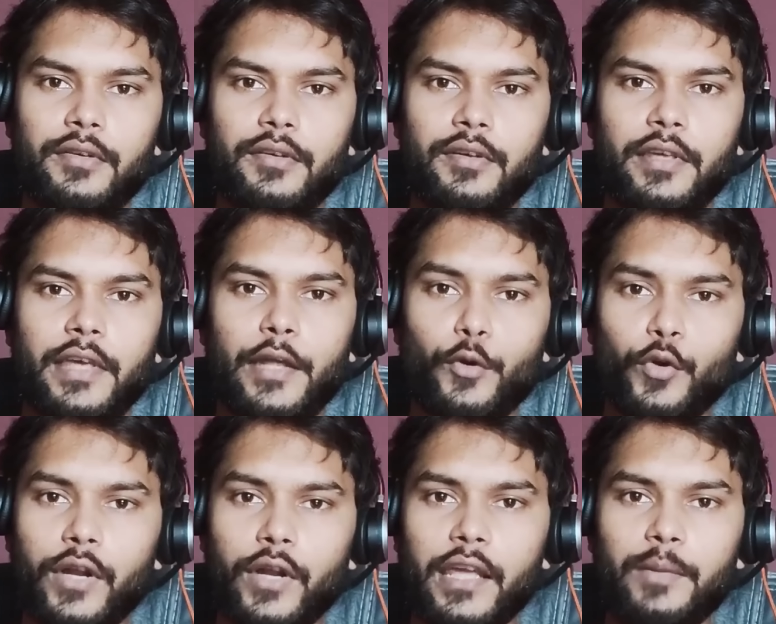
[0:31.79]
Cannot
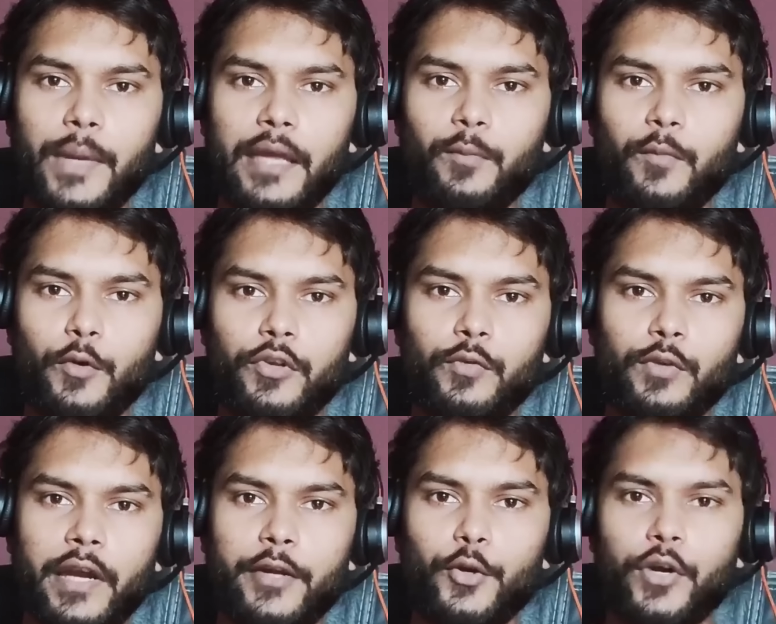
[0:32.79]
I make beautiful
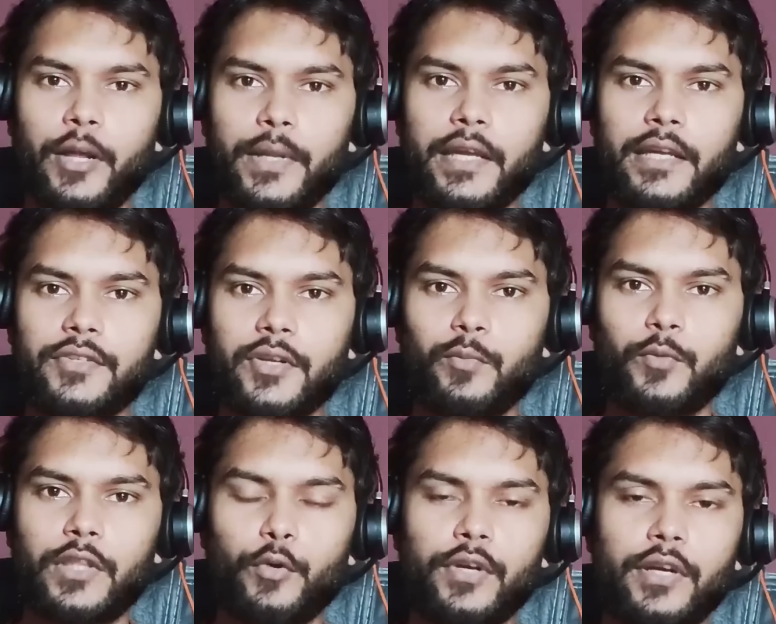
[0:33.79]
Android application
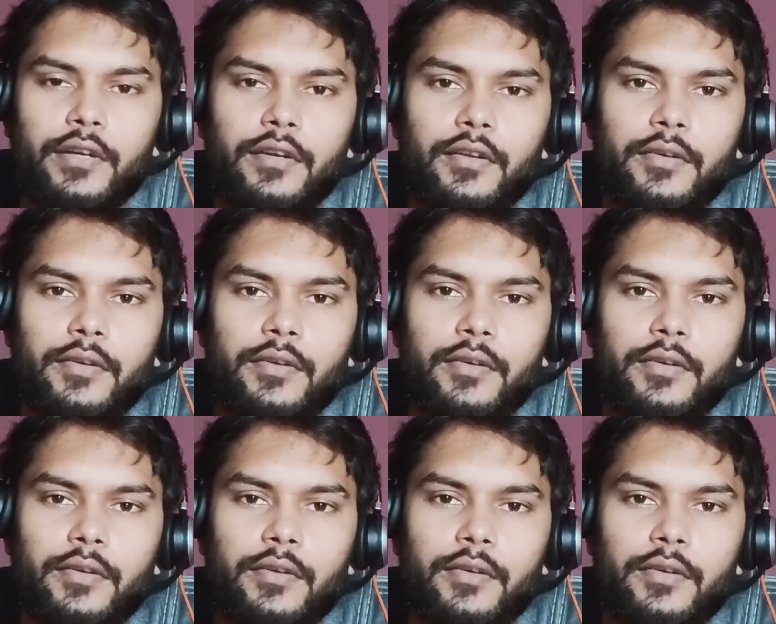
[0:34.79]
without it?